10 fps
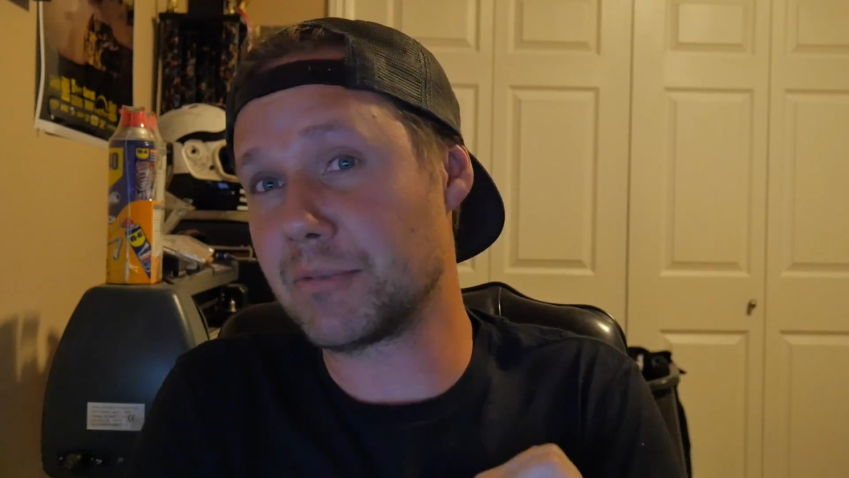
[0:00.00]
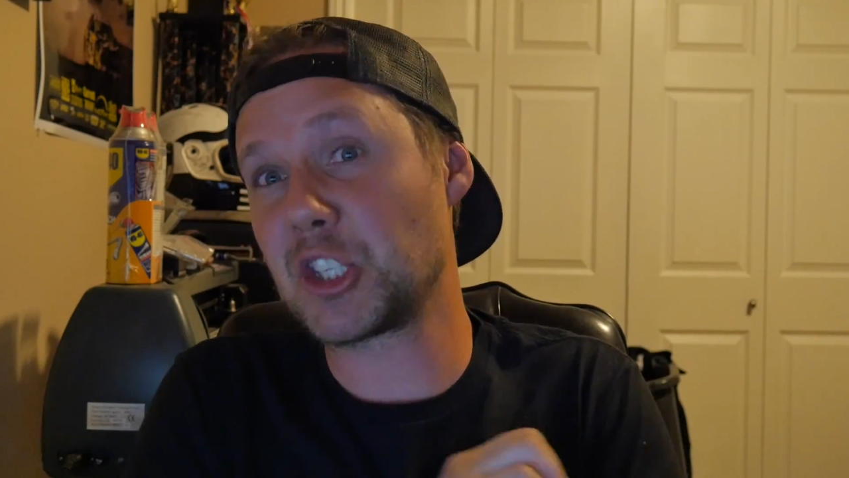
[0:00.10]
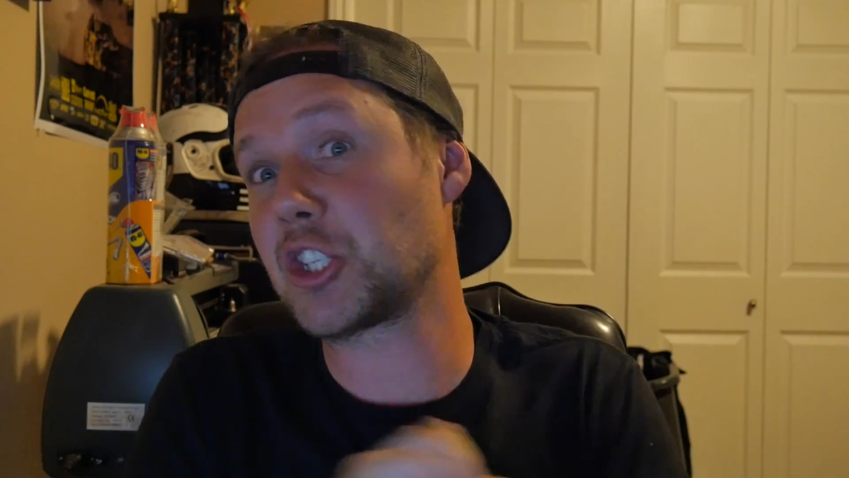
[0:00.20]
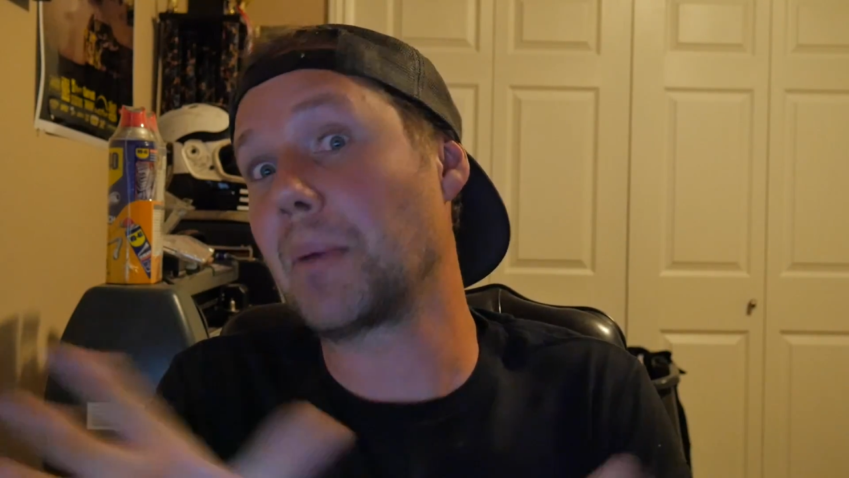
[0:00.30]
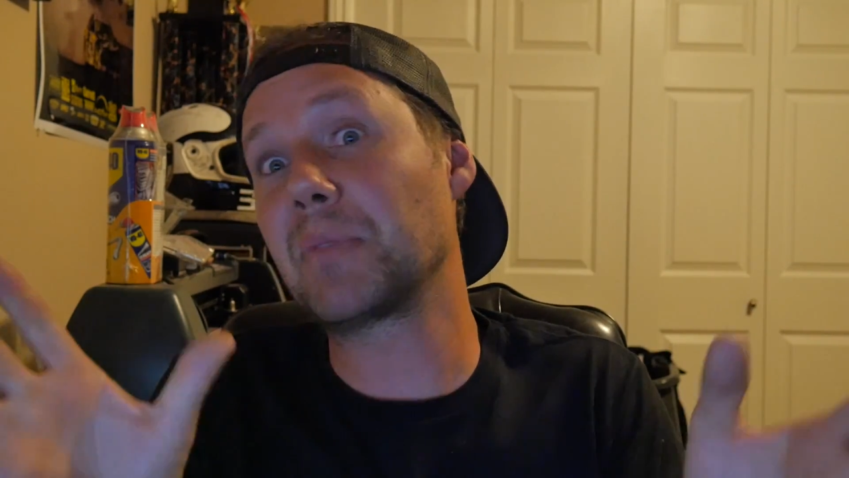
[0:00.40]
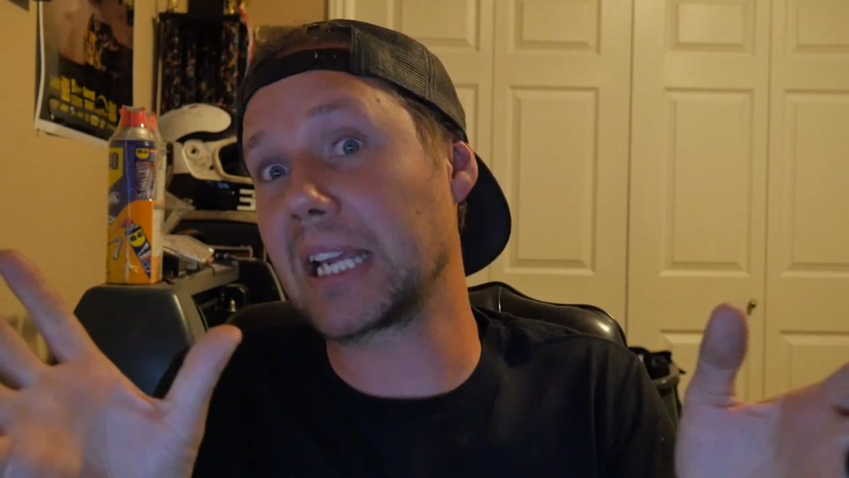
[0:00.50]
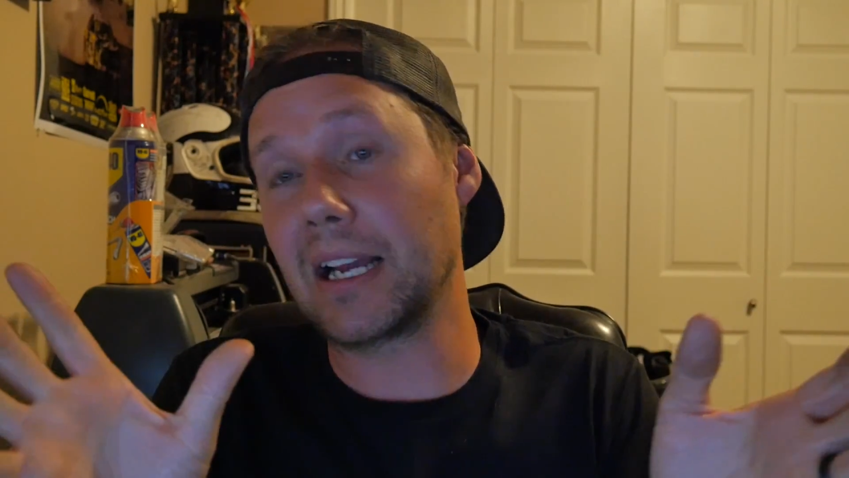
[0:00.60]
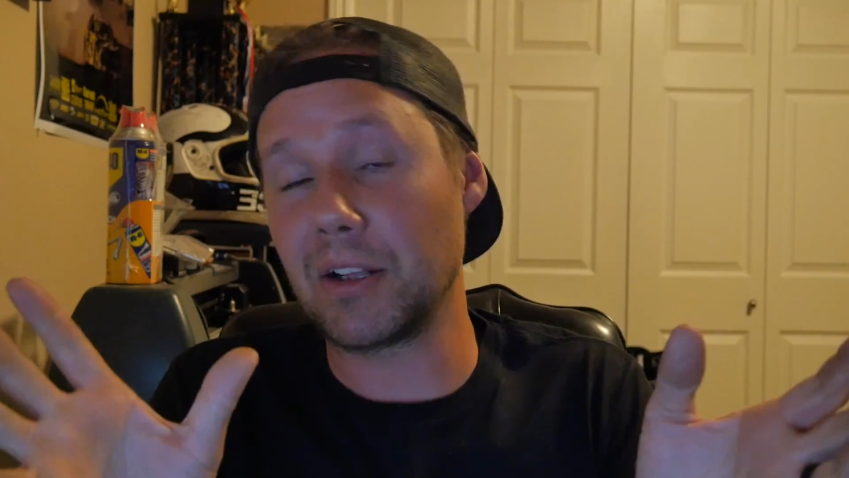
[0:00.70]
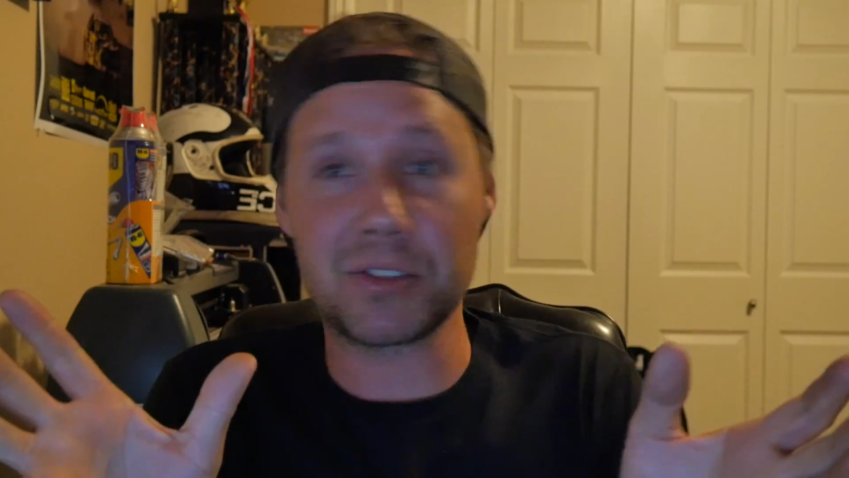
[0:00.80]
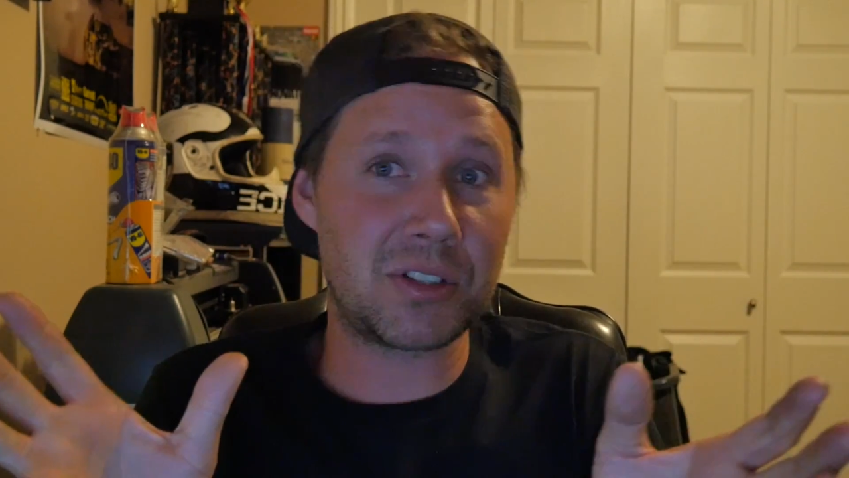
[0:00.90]
something
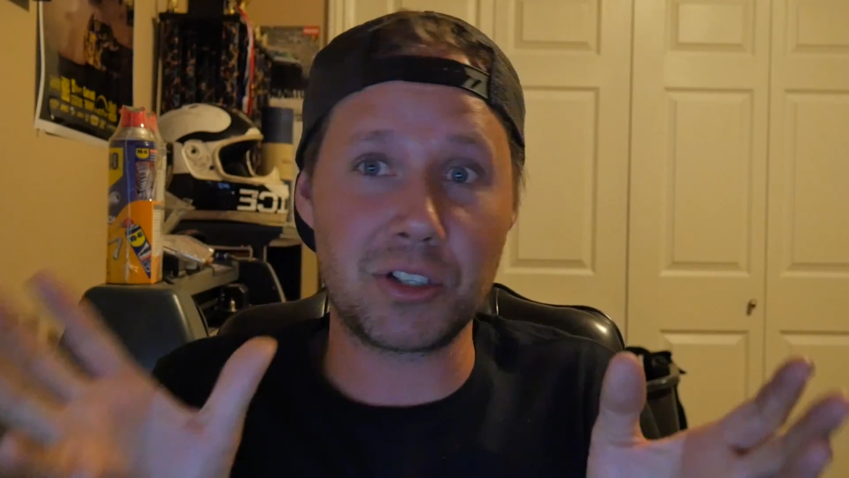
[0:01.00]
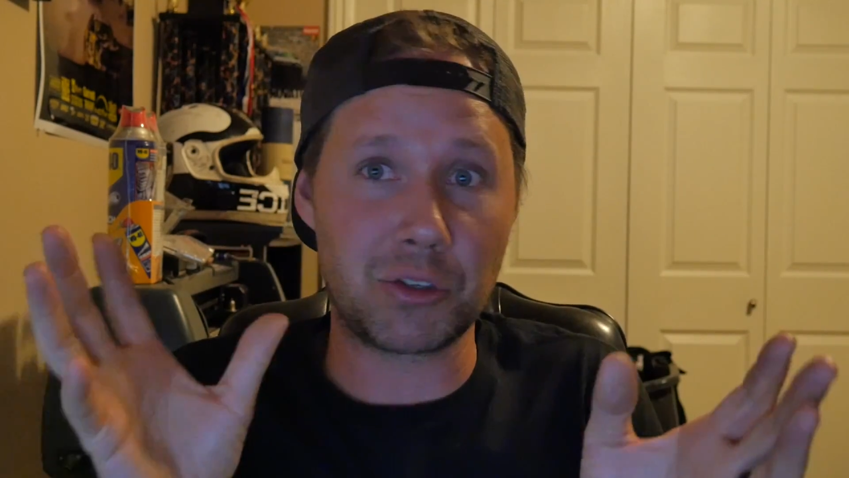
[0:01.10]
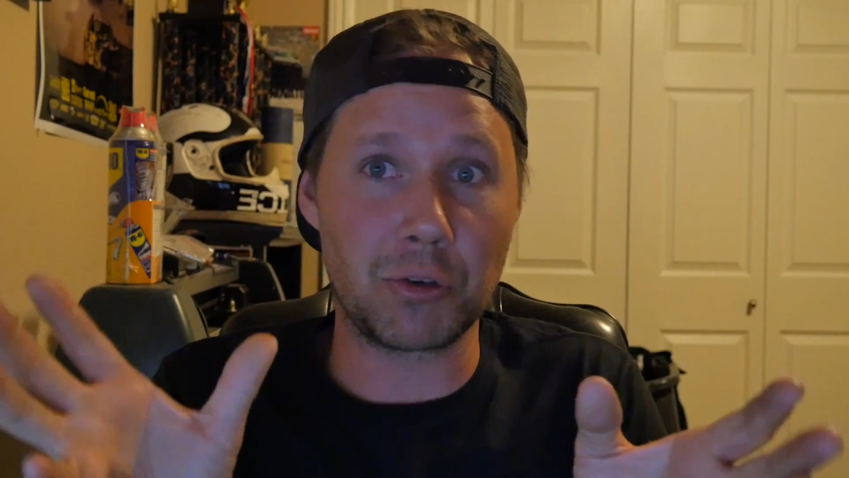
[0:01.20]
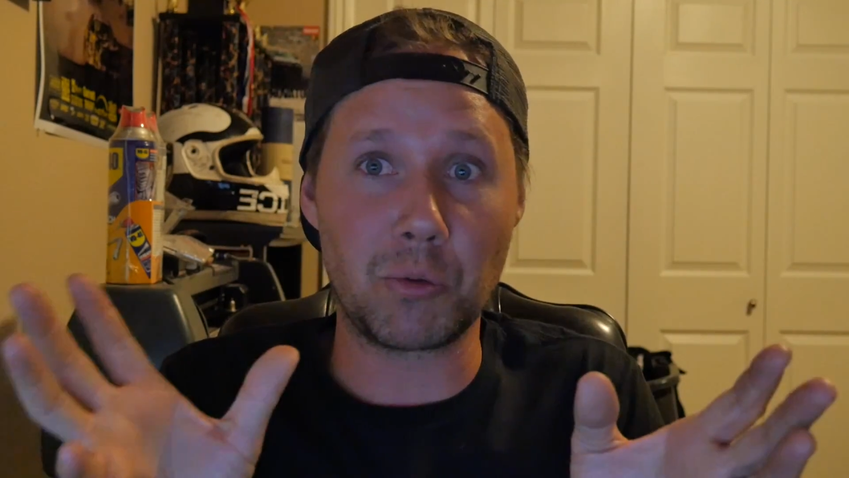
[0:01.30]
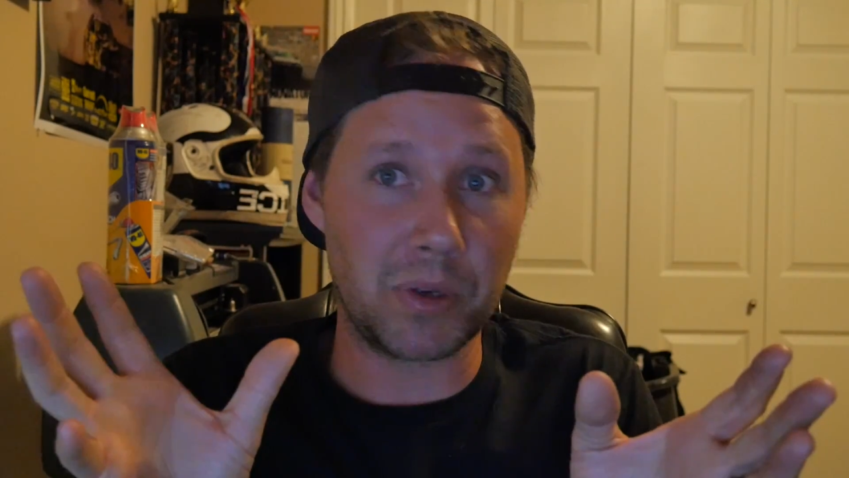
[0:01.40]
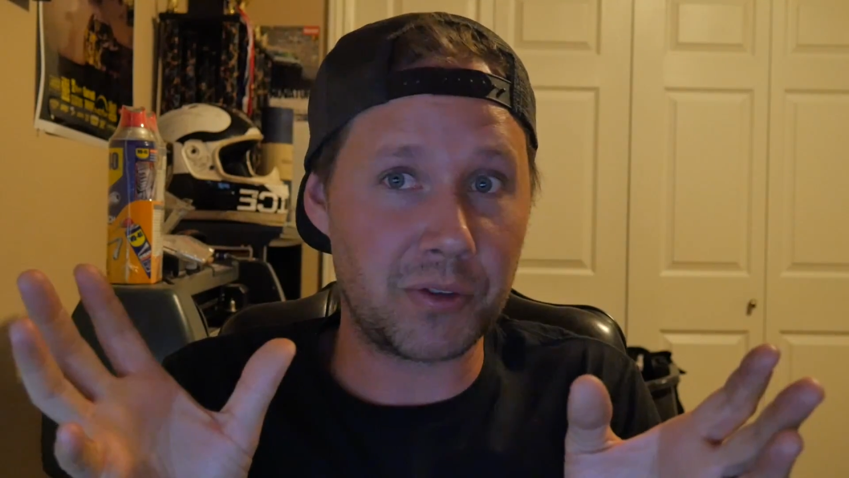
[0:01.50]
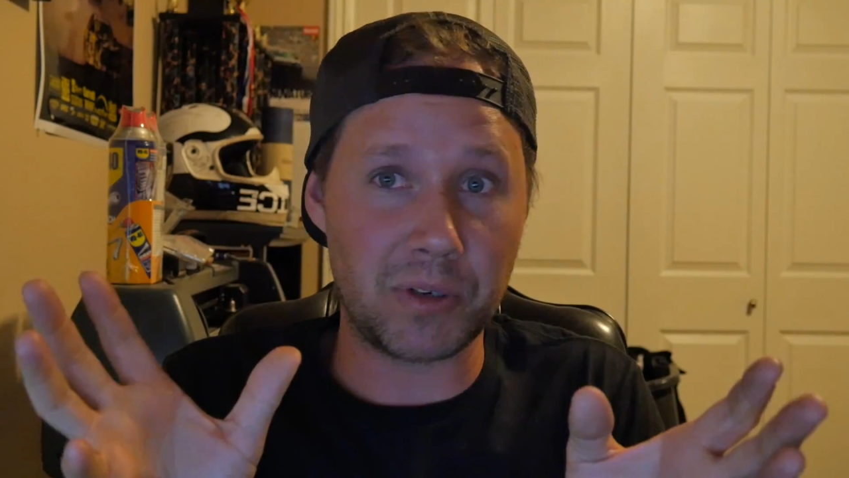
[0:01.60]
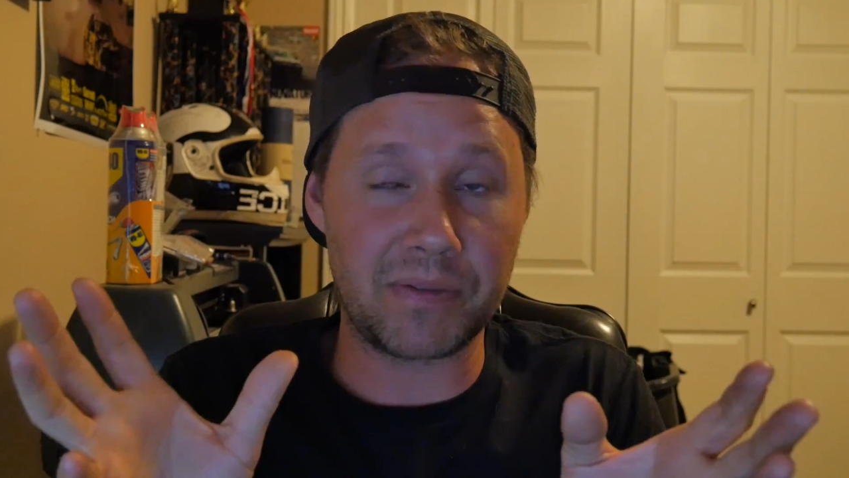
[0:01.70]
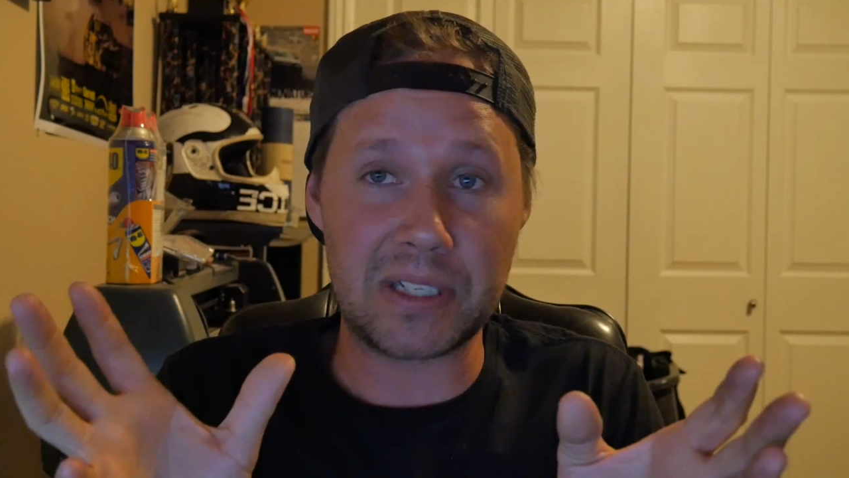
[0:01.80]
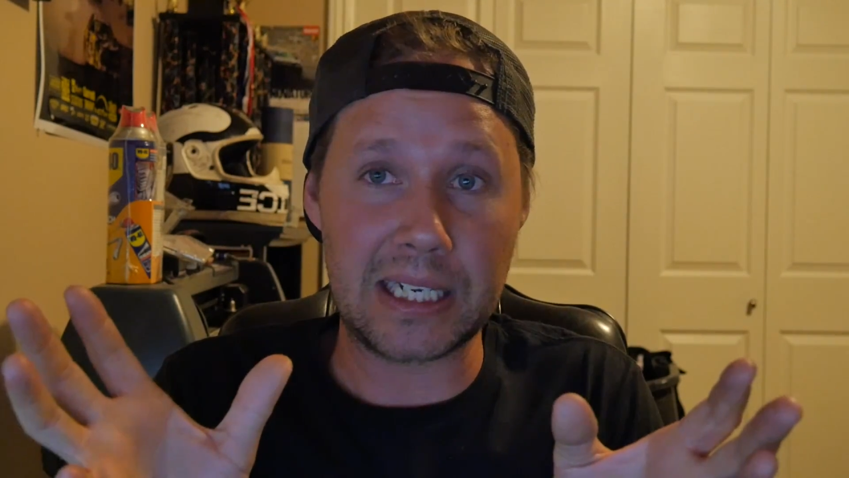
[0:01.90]
else to do with
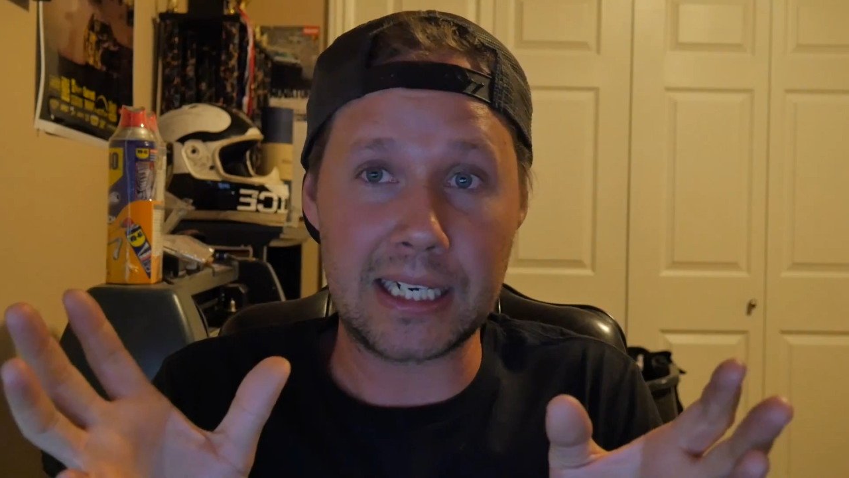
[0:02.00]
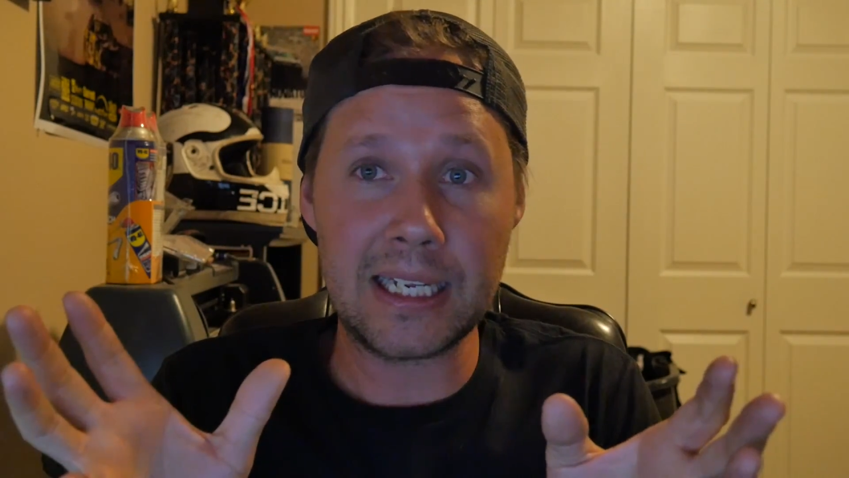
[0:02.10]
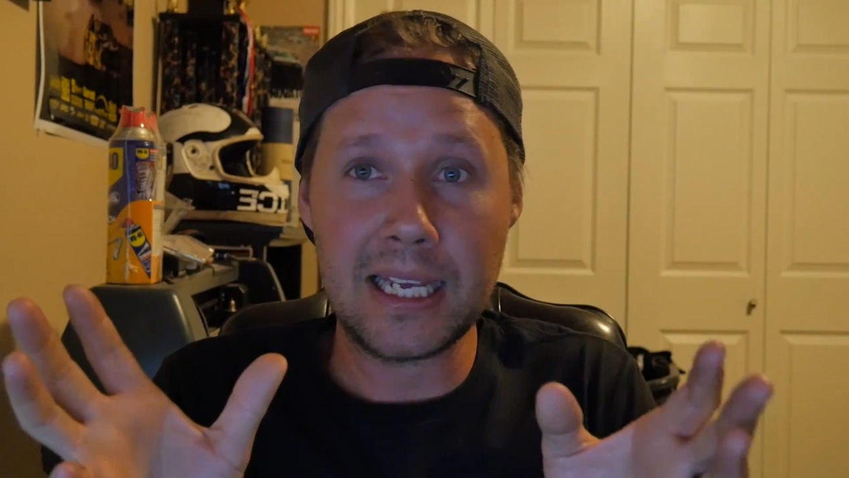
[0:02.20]
drifting,